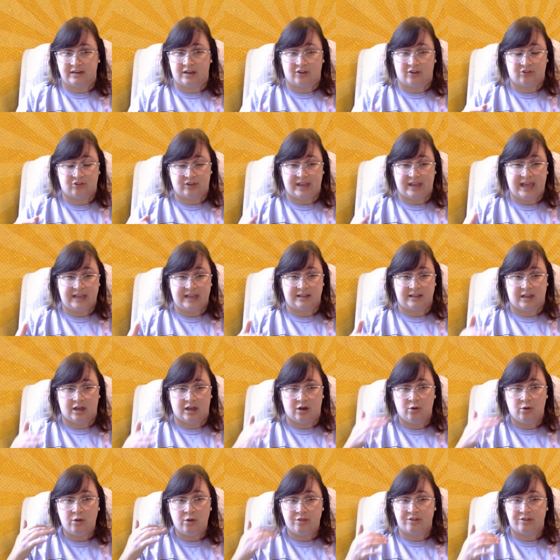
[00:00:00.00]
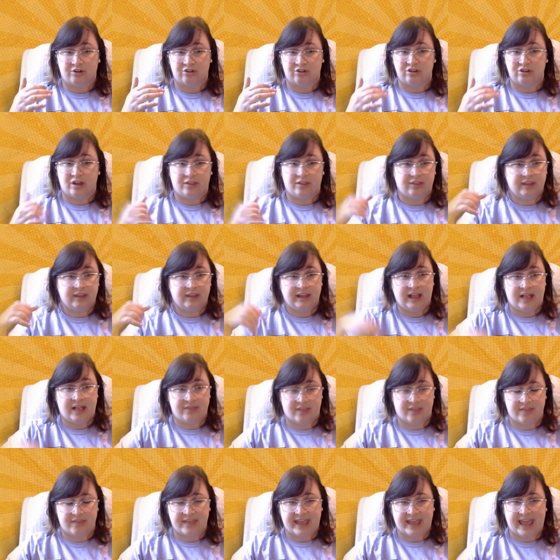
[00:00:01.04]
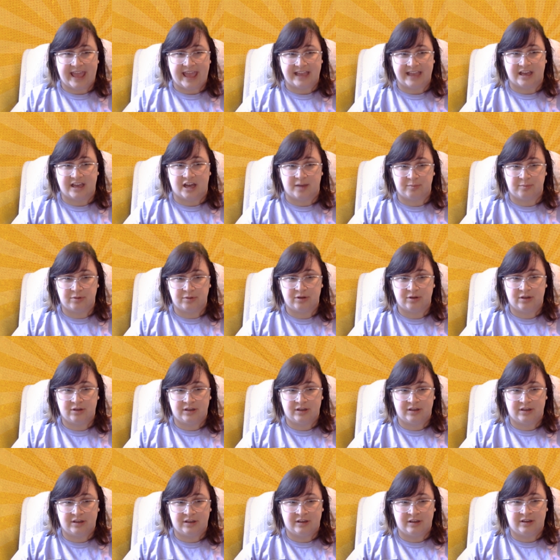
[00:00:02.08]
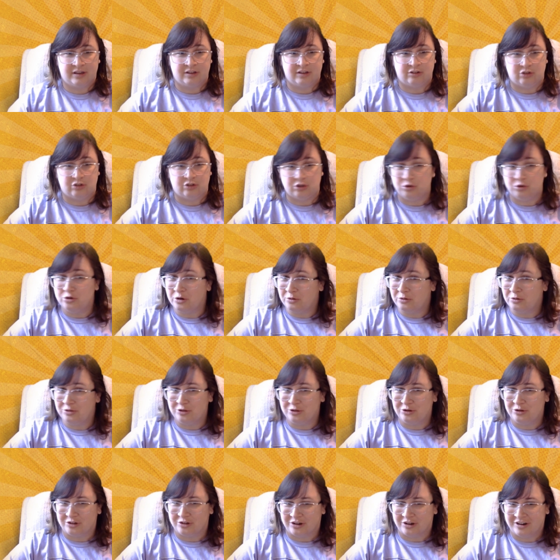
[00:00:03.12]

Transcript: I'll say hello, there's nothing, and then they hang up. Do you know what those are?